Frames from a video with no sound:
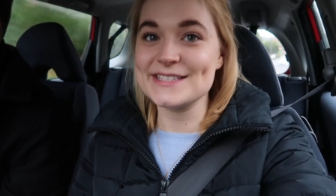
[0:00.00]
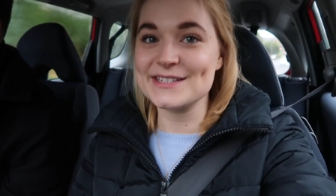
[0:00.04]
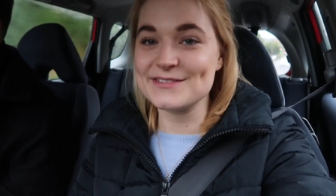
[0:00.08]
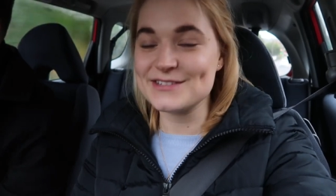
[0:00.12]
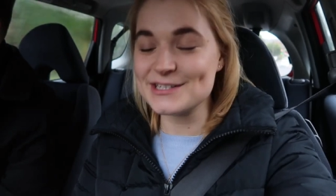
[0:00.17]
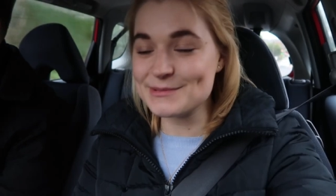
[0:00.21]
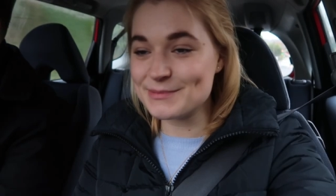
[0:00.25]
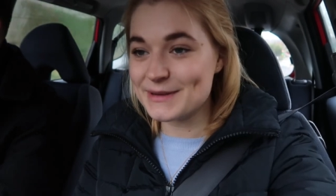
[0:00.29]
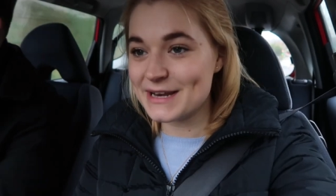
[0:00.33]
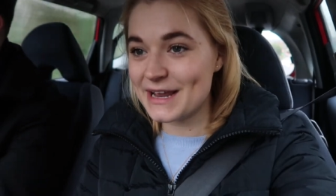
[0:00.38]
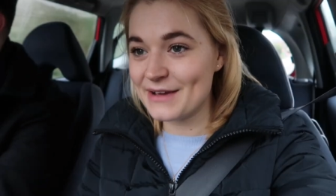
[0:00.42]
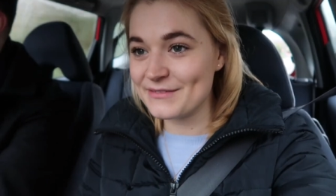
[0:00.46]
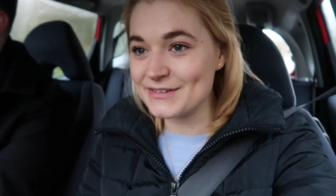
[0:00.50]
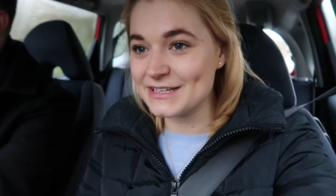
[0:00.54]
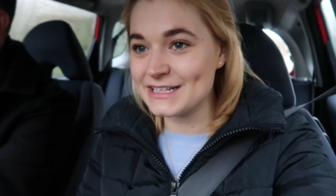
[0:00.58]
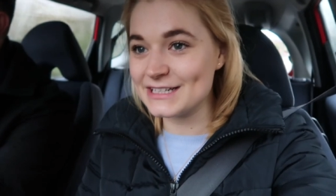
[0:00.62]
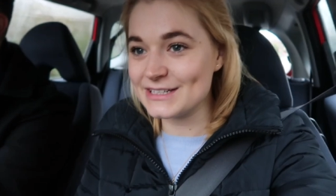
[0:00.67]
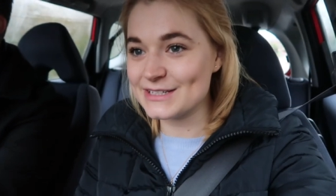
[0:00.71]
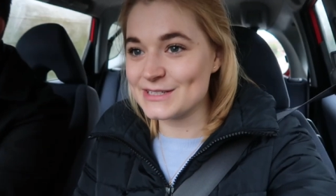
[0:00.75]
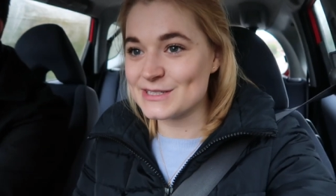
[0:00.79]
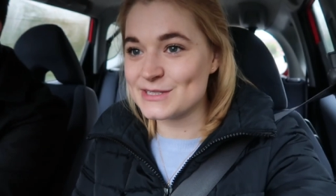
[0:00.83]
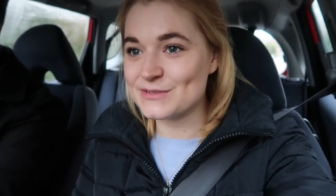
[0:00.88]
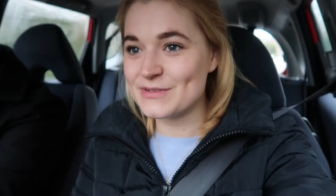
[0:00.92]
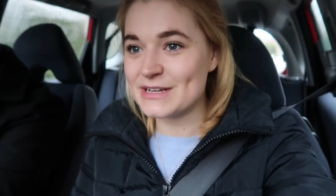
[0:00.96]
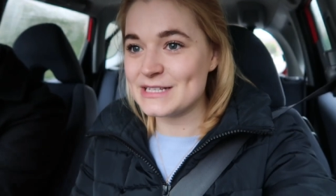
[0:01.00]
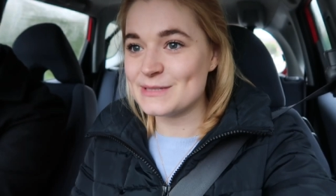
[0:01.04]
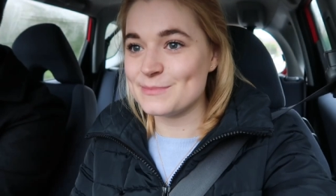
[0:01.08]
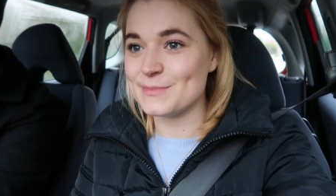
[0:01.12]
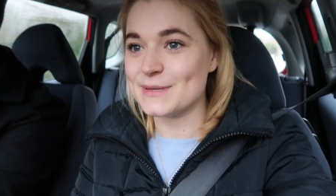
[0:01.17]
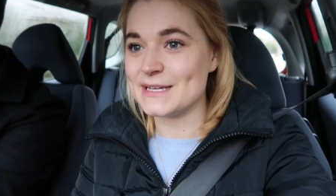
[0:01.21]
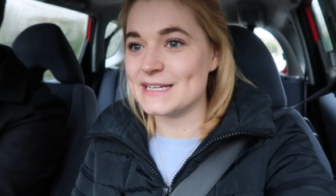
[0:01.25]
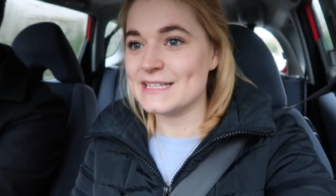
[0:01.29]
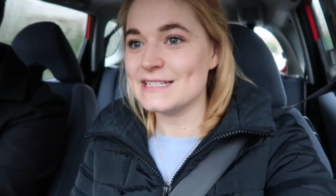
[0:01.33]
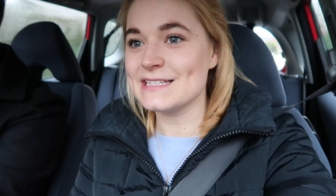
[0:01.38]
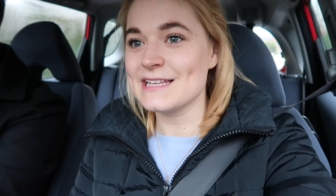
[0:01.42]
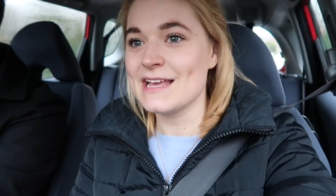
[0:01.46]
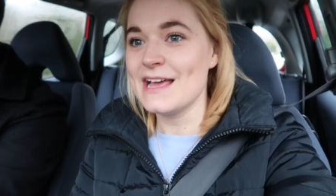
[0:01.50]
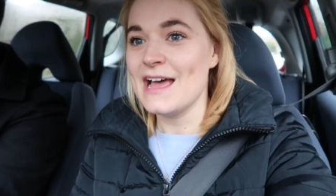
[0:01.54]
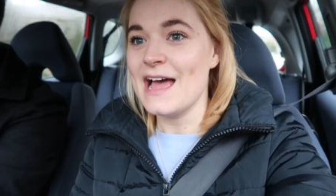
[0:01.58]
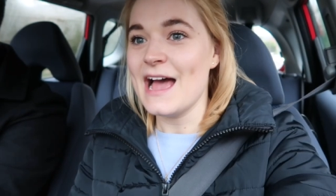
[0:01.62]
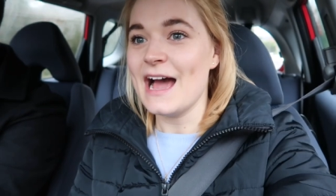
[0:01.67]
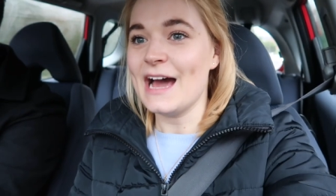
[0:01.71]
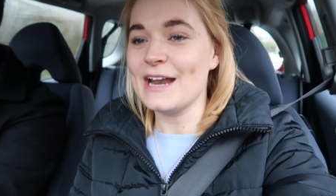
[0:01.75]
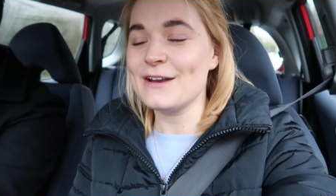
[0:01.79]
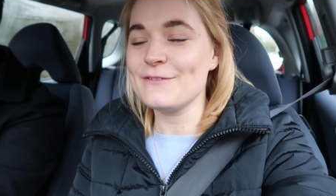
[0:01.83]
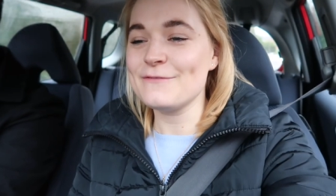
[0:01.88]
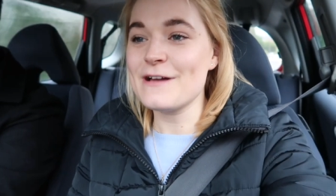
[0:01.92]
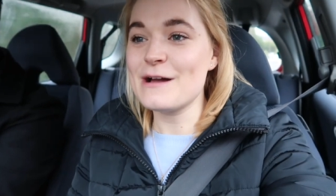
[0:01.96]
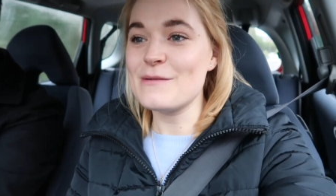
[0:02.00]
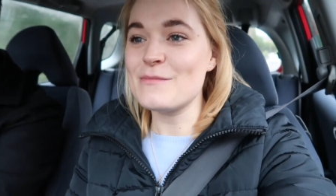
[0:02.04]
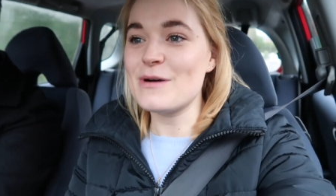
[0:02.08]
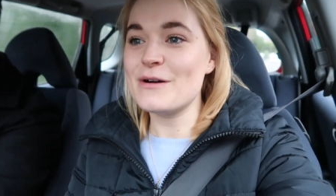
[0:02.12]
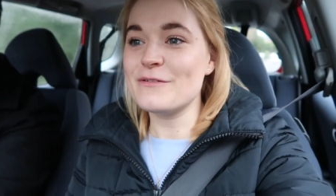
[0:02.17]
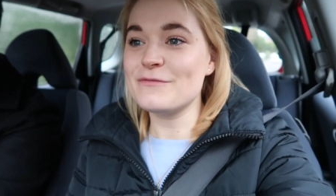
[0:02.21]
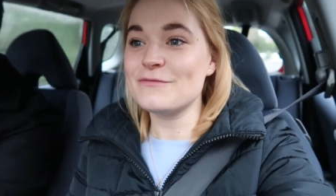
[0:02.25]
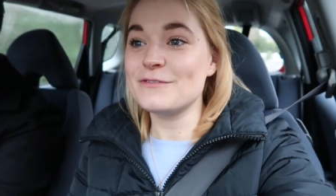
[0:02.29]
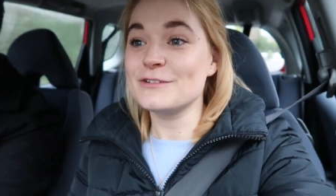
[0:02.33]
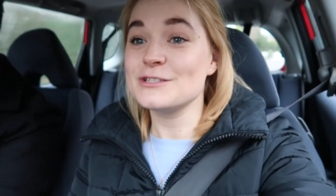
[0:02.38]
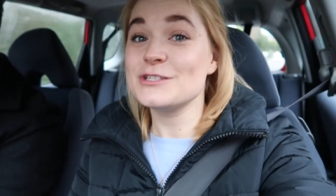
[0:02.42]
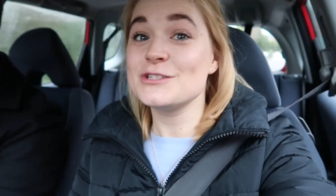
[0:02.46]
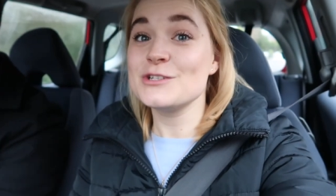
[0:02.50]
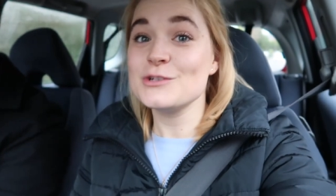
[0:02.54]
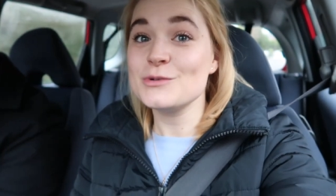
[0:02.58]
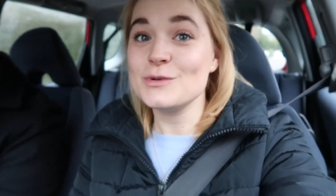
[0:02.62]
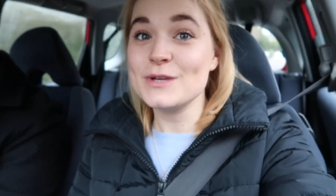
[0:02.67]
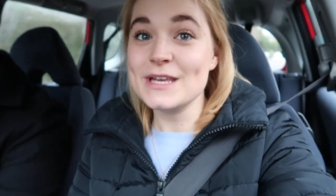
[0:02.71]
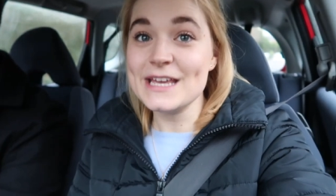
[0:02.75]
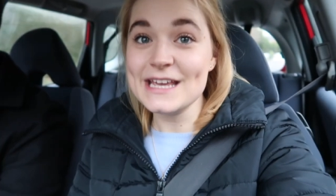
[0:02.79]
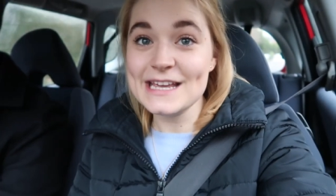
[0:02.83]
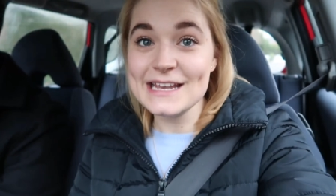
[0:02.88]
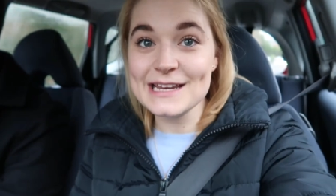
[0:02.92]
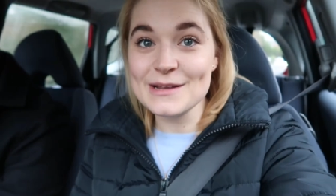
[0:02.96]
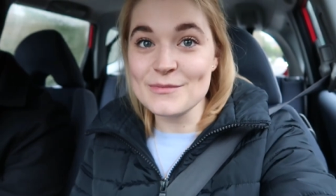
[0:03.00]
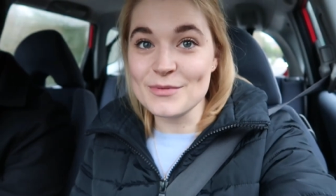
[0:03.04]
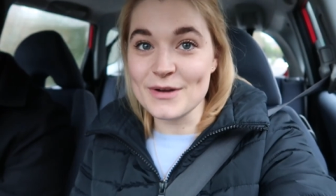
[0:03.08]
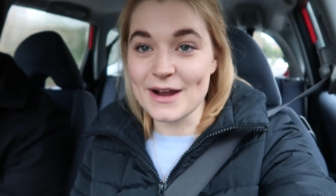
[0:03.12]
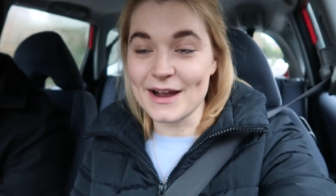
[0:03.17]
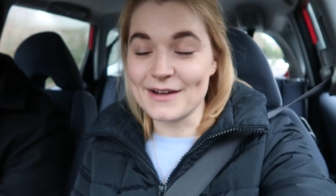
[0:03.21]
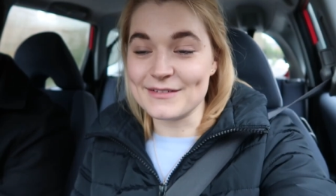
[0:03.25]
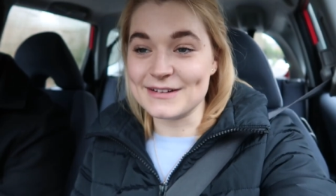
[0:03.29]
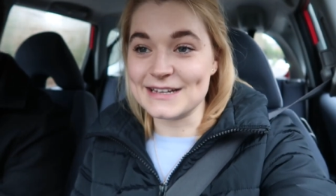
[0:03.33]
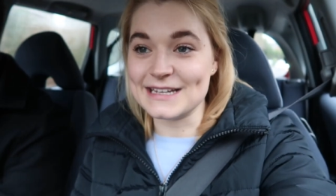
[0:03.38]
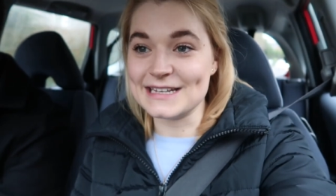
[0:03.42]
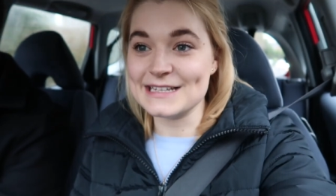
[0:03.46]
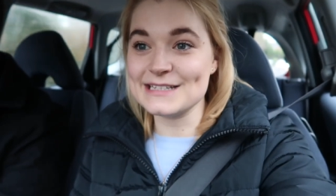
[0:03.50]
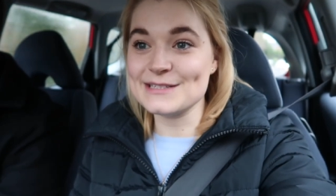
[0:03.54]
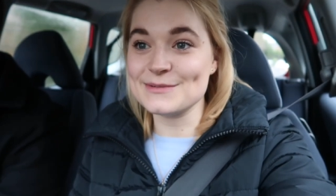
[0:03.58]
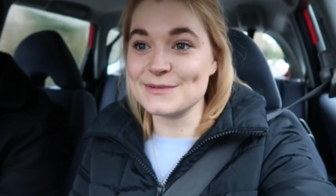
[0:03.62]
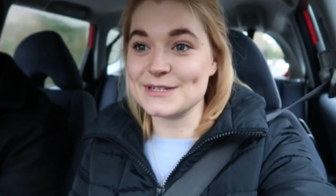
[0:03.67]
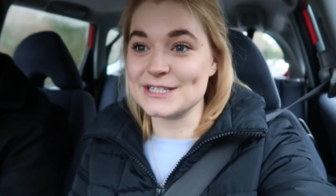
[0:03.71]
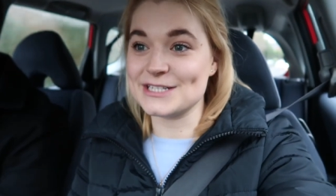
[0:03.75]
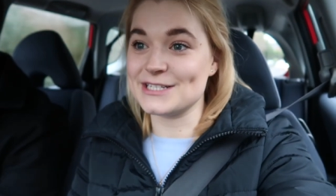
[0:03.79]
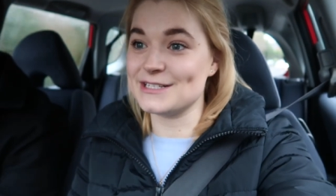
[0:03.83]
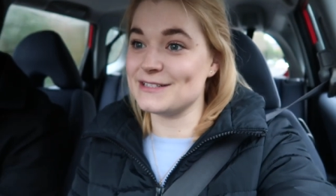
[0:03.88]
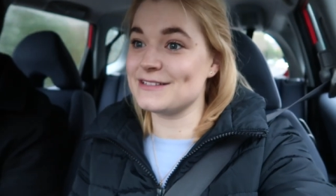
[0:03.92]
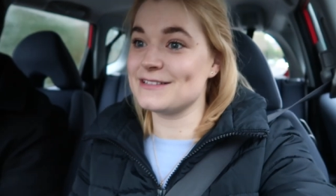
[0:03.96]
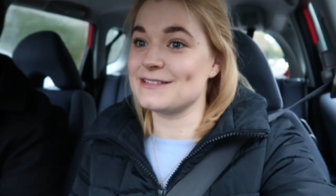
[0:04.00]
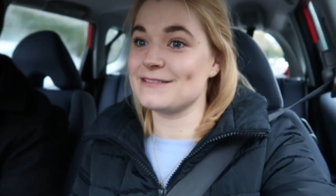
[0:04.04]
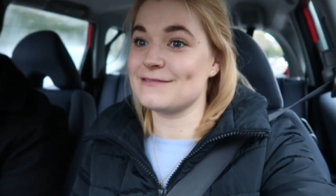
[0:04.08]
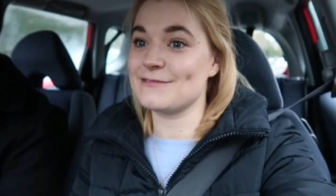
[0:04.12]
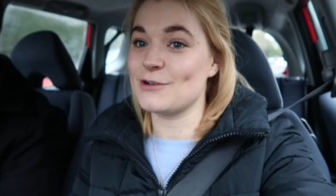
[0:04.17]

So I've just been having a look at some recipes, and I found one for zucchini brownies, which is